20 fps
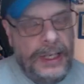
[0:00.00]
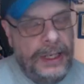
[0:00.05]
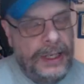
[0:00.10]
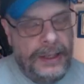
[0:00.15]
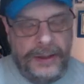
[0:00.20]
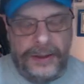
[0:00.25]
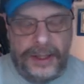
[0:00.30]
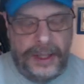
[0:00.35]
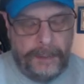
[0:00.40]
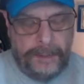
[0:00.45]

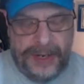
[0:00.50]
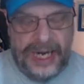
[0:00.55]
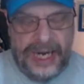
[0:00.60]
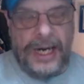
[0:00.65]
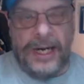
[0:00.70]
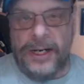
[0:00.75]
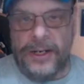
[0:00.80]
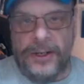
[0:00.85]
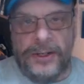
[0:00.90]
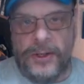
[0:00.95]
The
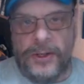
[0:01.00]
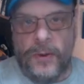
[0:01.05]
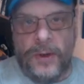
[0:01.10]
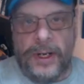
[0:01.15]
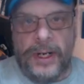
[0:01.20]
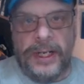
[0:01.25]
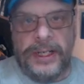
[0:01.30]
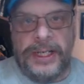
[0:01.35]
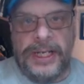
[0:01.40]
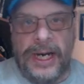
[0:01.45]
Bears, who
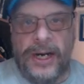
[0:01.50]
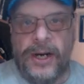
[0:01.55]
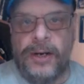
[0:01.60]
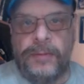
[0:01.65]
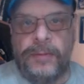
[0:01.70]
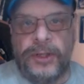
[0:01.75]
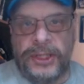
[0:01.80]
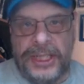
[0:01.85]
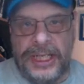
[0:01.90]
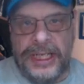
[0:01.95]
are a
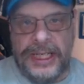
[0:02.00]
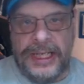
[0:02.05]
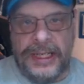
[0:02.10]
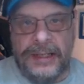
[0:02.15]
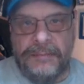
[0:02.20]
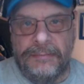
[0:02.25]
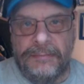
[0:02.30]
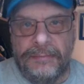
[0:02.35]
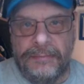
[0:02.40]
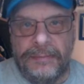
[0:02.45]
terrible
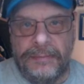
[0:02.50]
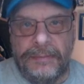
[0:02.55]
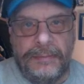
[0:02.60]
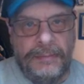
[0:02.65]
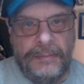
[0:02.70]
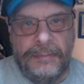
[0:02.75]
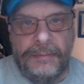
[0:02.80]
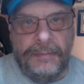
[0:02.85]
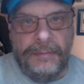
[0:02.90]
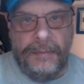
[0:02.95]
team,
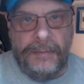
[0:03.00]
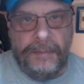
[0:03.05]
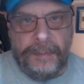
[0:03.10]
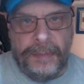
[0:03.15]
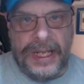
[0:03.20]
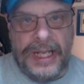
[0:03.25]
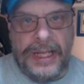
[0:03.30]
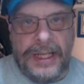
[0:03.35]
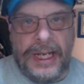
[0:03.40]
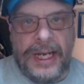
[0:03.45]

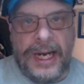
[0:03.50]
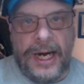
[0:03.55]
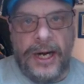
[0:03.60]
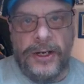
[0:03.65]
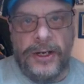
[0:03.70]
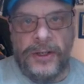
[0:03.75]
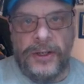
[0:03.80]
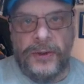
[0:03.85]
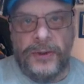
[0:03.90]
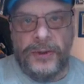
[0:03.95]
beat the
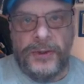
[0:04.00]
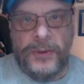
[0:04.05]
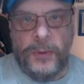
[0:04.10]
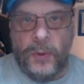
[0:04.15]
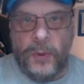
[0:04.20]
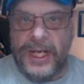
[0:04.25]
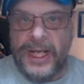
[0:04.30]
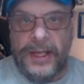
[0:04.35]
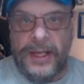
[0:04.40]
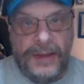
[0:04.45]
Cardinals
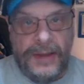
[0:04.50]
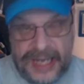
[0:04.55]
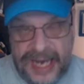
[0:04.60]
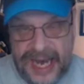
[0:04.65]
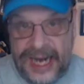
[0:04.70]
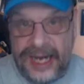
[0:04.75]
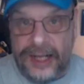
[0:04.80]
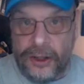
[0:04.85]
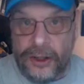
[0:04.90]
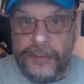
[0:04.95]
with
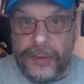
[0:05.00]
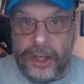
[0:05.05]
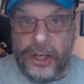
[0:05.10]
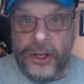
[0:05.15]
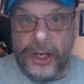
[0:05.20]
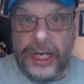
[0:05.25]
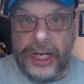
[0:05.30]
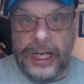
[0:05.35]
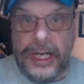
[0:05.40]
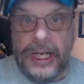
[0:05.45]
Kyler
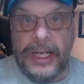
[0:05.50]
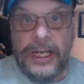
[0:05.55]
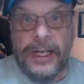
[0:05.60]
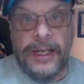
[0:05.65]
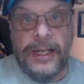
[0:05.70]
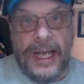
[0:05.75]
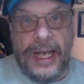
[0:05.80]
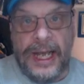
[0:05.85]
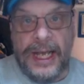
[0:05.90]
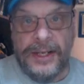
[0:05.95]
Murray
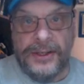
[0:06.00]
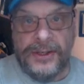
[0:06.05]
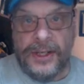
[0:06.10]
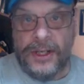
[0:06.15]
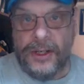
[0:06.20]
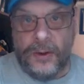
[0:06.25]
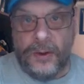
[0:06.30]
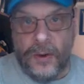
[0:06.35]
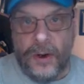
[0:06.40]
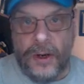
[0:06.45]
as
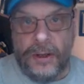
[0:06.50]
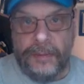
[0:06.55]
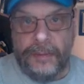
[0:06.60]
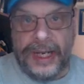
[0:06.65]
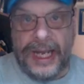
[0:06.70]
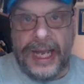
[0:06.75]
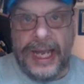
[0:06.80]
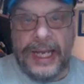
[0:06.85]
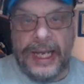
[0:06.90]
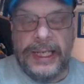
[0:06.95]
their
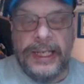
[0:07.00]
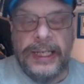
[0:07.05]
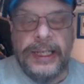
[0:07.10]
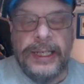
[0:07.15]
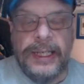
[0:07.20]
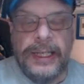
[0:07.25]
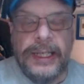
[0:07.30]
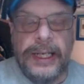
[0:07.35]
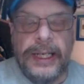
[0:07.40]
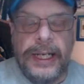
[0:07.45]
quarterback.
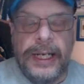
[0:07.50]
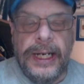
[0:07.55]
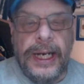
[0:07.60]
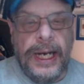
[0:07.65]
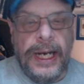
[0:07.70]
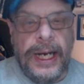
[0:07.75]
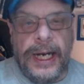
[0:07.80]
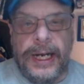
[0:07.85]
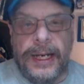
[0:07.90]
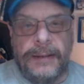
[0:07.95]

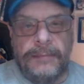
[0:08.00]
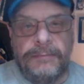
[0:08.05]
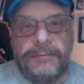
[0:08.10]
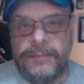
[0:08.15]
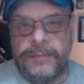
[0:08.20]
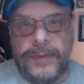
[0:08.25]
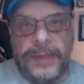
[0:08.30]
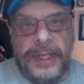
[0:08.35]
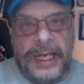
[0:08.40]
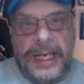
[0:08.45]

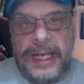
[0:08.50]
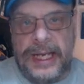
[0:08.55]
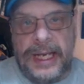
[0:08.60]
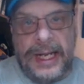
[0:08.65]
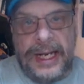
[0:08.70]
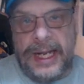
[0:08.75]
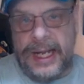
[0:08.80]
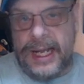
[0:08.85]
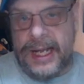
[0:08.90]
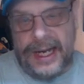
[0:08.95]
Maybe
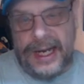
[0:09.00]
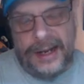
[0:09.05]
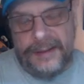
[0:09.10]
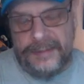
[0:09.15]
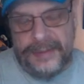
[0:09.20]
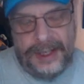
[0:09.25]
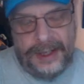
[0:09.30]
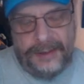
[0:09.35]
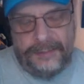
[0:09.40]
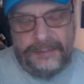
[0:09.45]

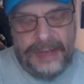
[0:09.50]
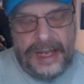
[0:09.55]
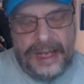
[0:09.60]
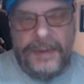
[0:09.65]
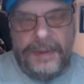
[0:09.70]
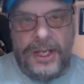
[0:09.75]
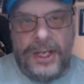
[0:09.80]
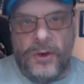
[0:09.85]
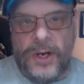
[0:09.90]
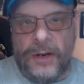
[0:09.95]

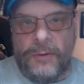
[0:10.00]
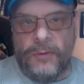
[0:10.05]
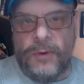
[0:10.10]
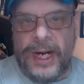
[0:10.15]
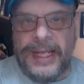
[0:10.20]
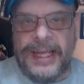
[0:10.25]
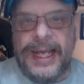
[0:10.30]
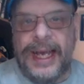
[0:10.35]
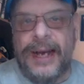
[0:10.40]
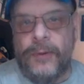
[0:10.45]
you can
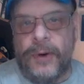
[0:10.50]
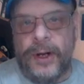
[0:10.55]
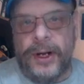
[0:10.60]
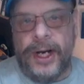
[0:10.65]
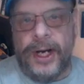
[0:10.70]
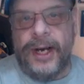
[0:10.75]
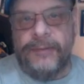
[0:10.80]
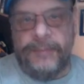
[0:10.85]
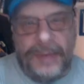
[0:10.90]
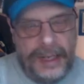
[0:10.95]
write that one
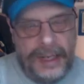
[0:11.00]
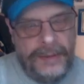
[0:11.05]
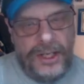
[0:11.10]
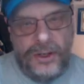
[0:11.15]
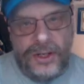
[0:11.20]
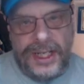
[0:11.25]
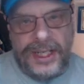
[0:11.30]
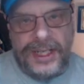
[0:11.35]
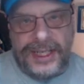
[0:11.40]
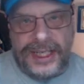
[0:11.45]
off. Maybe
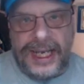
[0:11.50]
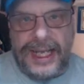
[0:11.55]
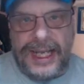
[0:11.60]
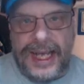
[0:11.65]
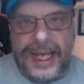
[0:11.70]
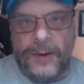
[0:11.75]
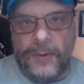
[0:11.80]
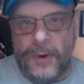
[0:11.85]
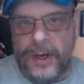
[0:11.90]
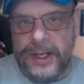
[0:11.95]
you can say
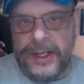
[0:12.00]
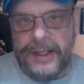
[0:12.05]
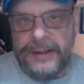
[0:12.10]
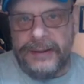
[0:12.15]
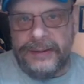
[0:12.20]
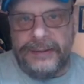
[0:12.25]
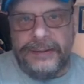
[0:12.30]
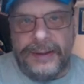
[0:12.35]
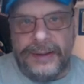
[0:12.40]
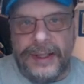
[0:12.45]
that
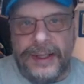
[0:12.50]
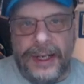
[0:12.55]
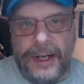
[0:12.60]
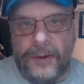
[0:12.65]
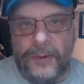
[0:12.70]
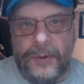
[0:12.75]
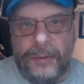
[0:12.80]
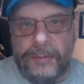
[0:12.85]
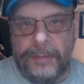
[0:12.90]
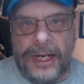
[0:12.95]
one, you
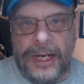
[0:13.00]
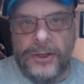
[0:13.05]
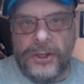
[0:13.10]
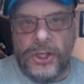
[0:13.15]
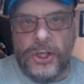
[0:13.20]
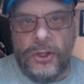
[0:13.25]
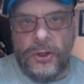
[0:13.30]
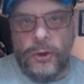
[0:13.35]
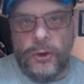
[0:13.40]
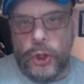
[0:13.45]
know, the
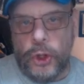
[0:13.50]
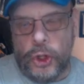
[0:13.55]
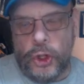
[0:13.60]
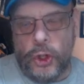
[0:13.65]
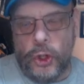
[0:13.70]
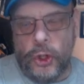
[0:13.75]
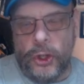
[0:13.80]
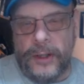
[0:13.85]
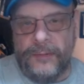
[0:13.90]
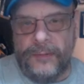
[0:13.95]
Bears
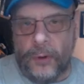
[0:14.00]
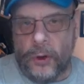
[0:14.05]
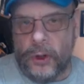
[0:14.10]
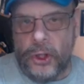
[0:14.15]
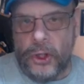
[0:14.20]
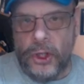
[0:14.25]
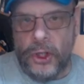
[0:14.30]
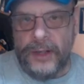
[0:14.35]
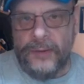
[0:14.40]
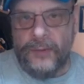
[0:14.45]
should have or
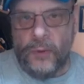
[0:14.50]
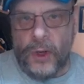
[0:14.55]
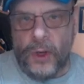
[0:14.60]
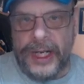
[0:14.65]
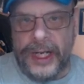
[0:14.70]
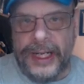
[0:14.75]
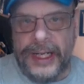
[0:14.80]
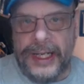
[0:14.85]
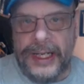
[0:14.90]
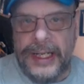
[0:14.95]
could have
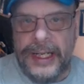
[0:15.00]
won it.